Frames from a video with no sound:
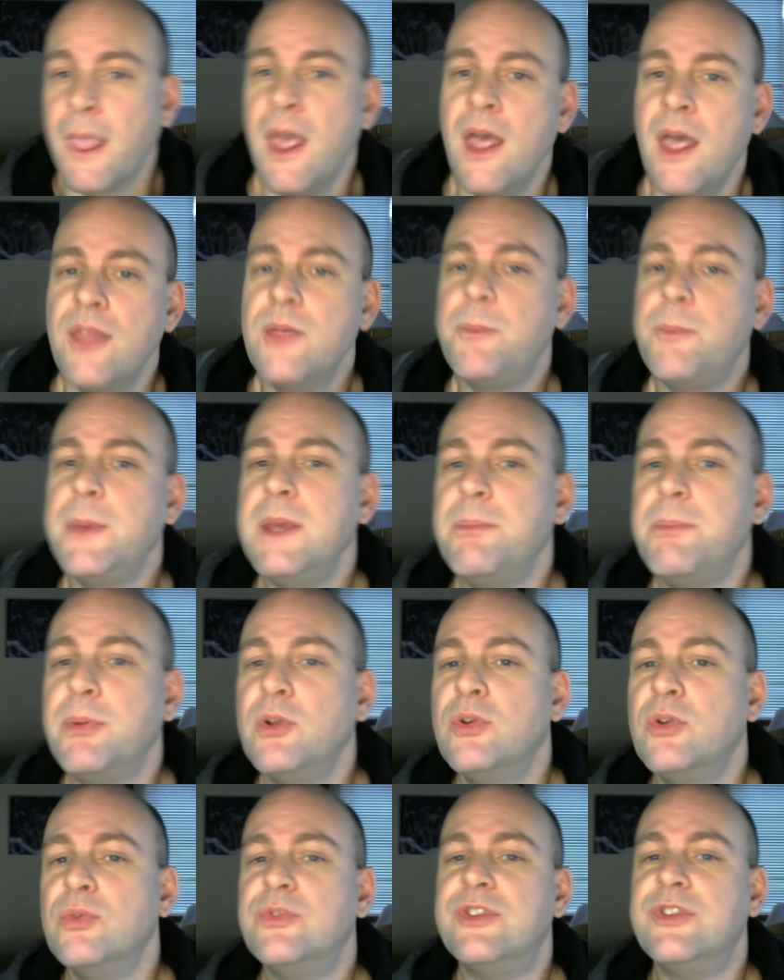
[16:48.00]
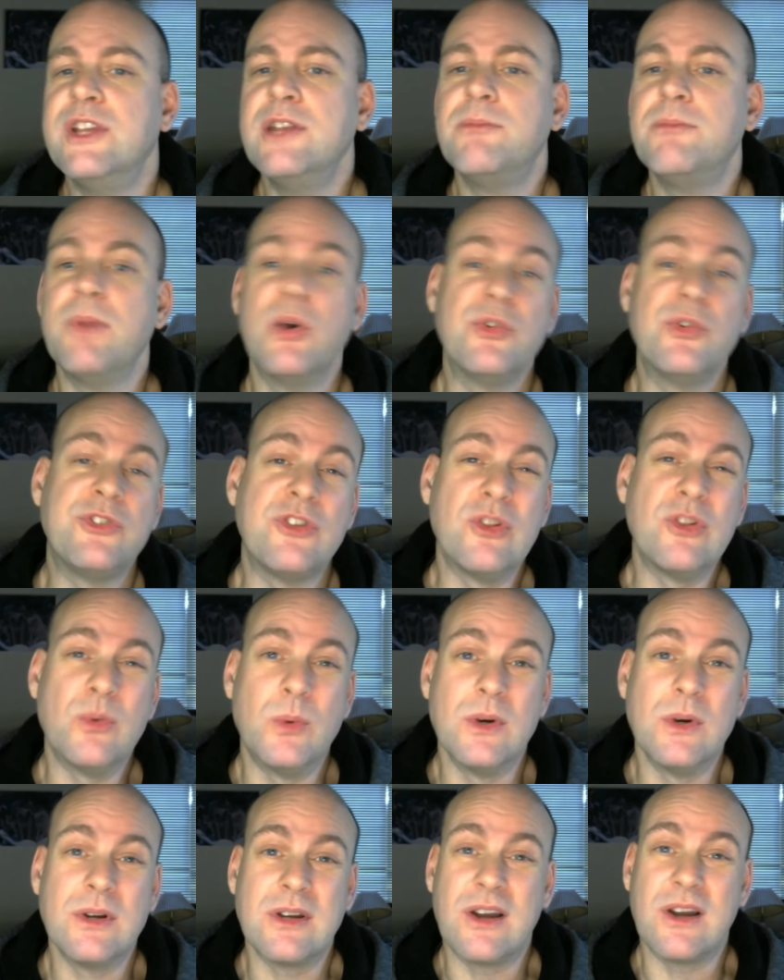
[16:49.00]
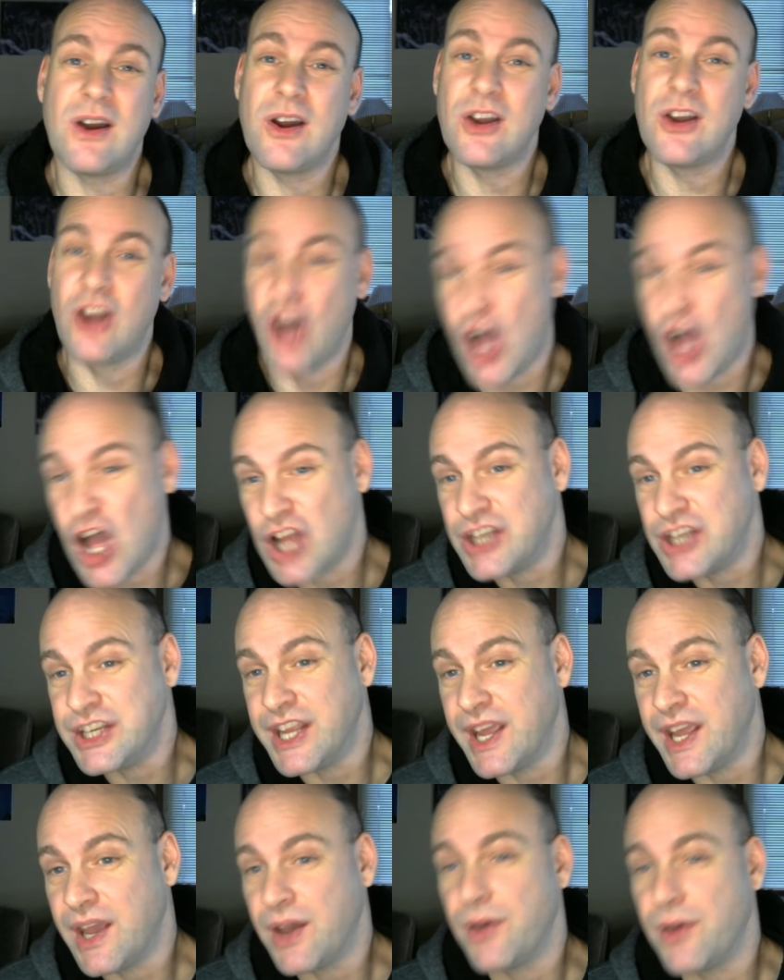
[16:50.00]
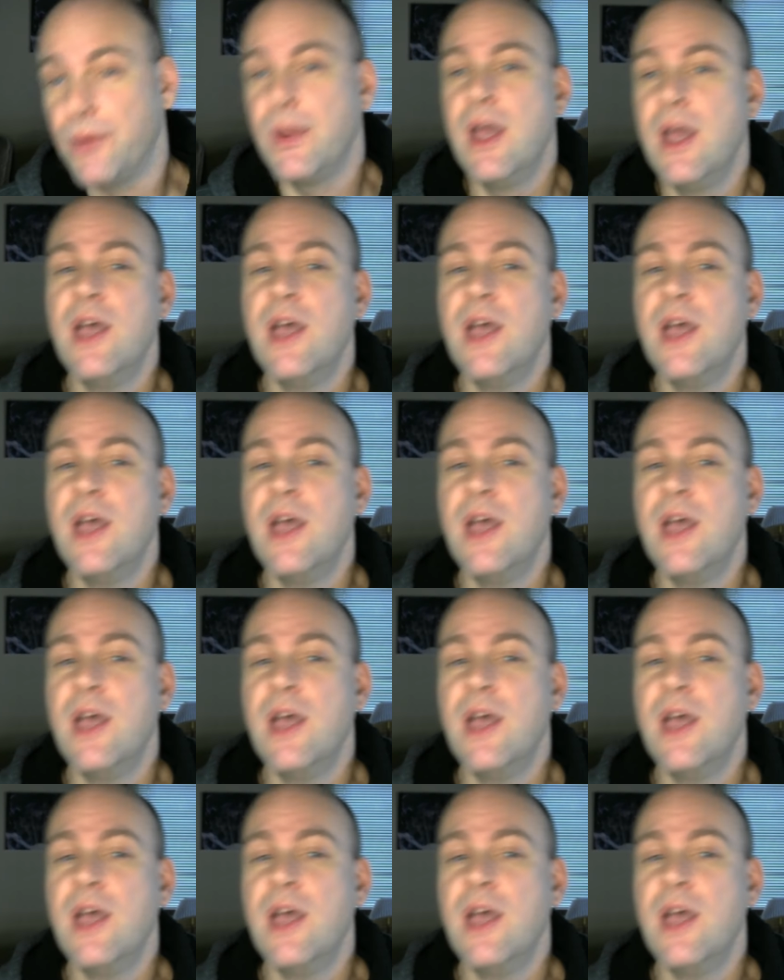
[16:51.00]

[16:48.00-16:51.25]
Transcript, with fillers: The people who did most of the work are gone now,